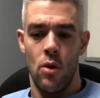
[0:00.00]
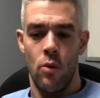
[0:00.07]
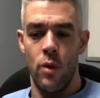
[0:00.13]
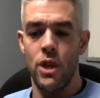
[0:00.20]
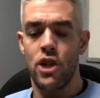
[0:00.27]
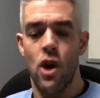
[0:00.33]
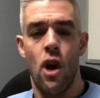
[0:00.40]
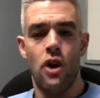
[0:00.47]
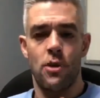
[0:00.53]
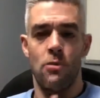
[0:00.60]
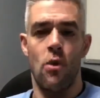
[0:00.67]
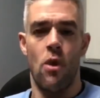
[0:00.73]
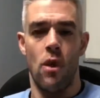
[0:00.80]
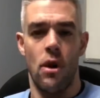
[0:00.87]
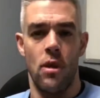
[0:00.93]
we charge
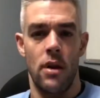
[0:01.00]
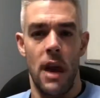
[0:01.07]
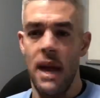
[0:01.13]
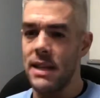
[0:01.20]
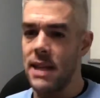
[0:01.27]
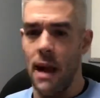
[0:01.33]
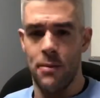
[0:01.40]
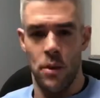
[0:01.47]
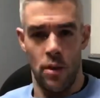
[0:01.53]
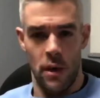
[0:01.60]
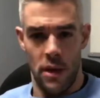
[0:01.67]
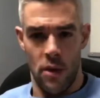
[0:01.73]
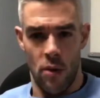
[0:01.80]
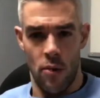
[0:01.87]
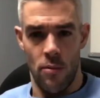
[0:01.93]
more. It's
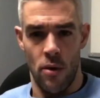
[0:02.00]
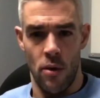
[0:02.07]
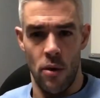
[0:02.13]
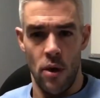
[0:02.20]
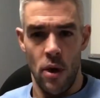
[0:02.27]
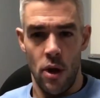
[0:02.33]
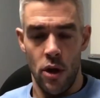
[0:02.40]
absolutely normal.